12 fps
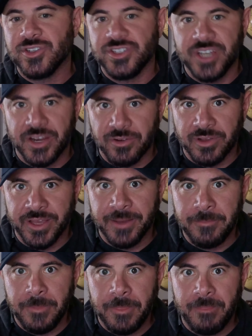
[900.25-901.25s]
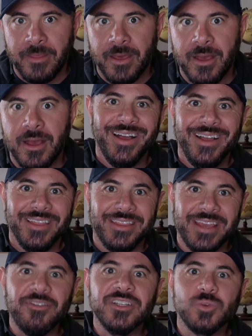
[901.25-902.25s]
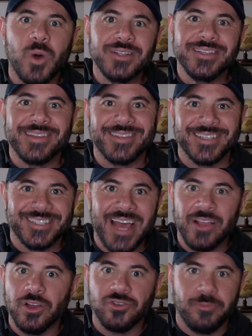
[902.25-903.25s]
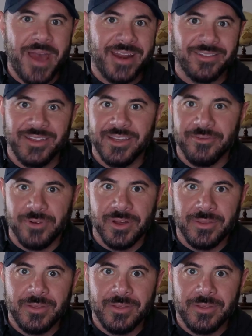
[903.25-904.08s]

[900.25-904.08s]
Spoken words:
generally. The difference wasn't that the site looked dramatically different.